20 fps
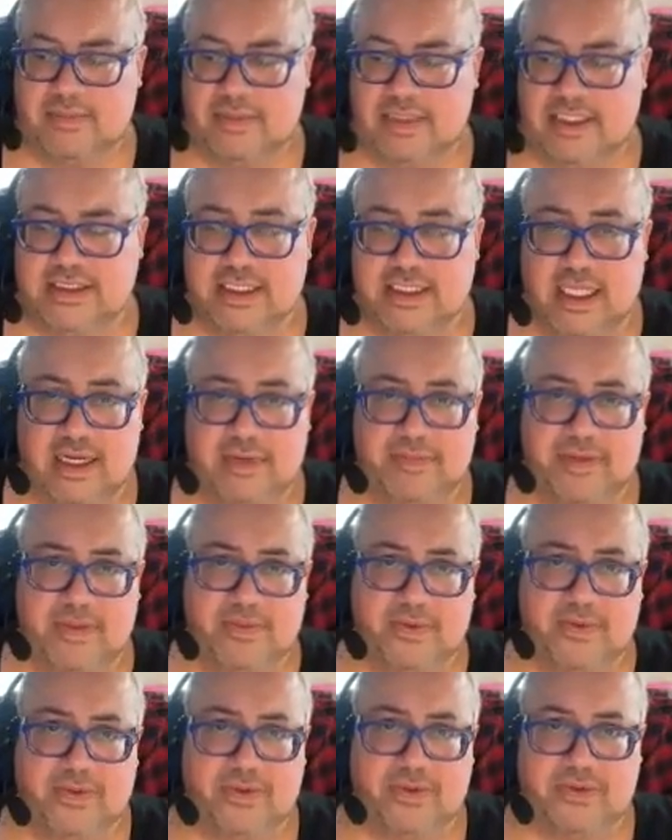because a lot of
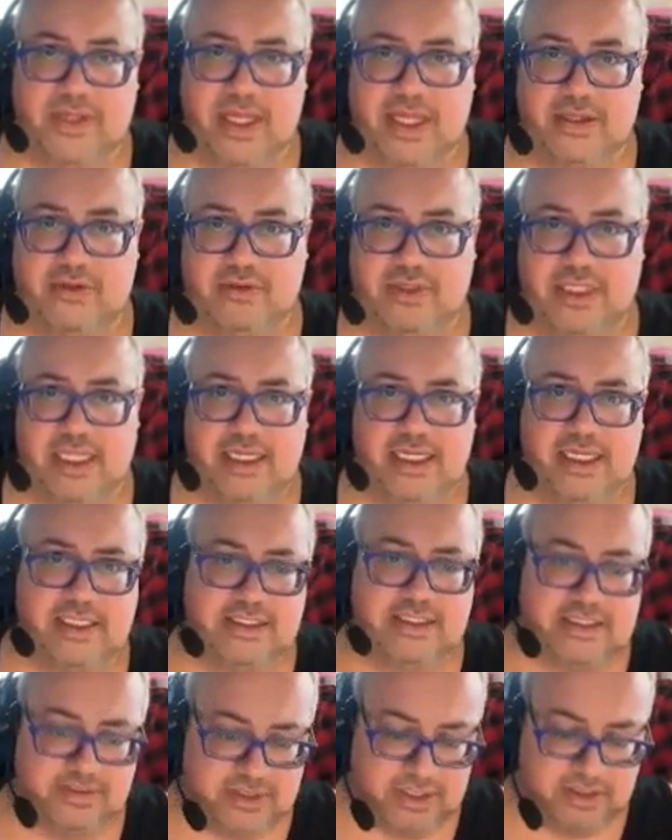people that you let
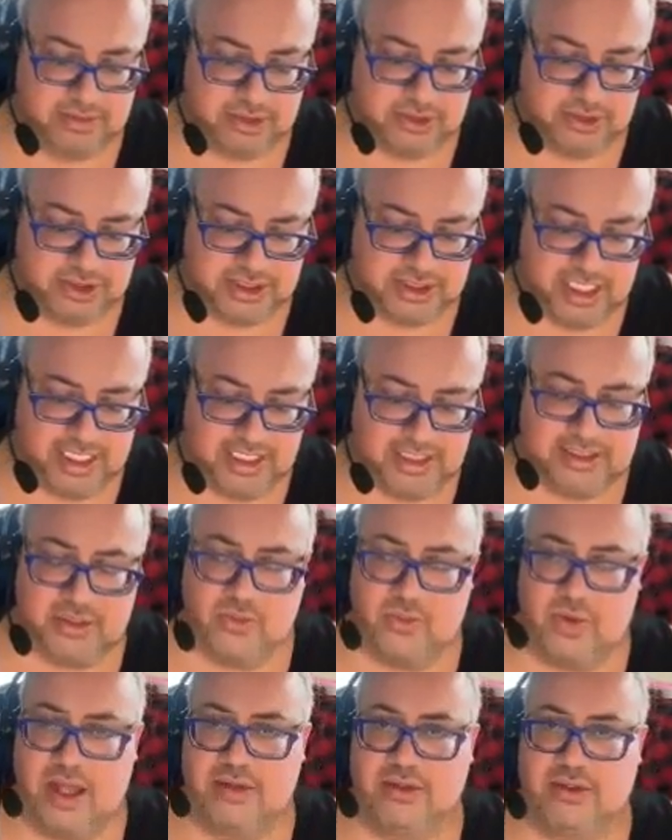in sometimes are snakes
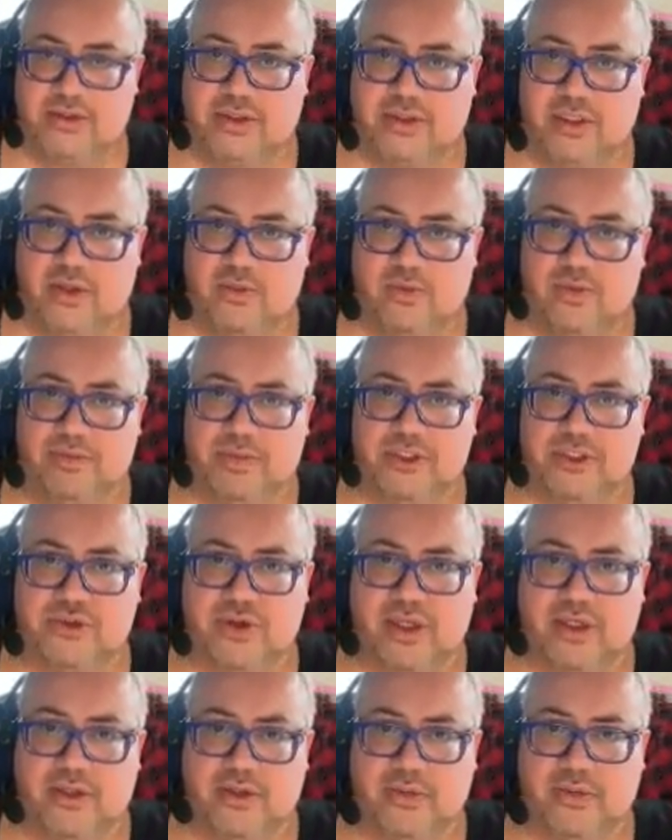around you and they will
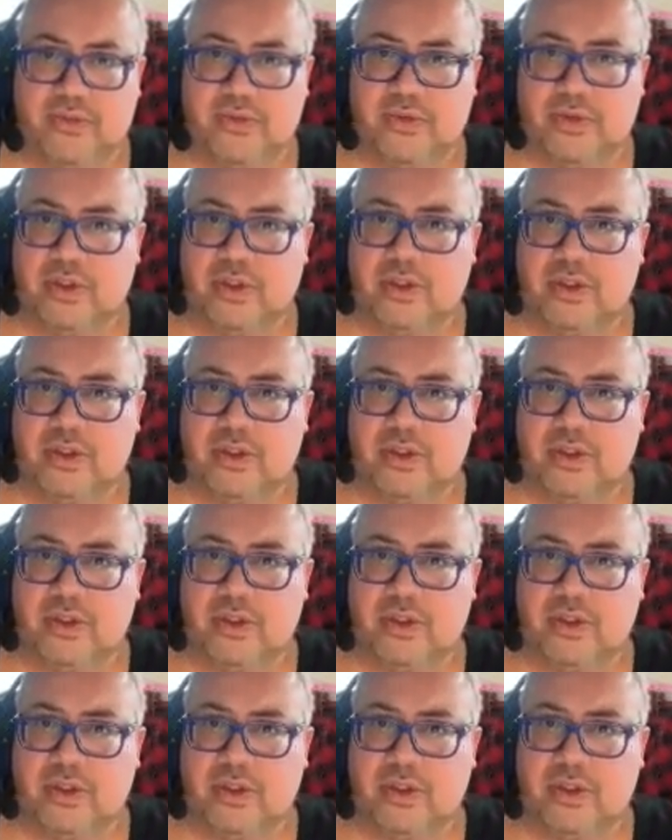betray you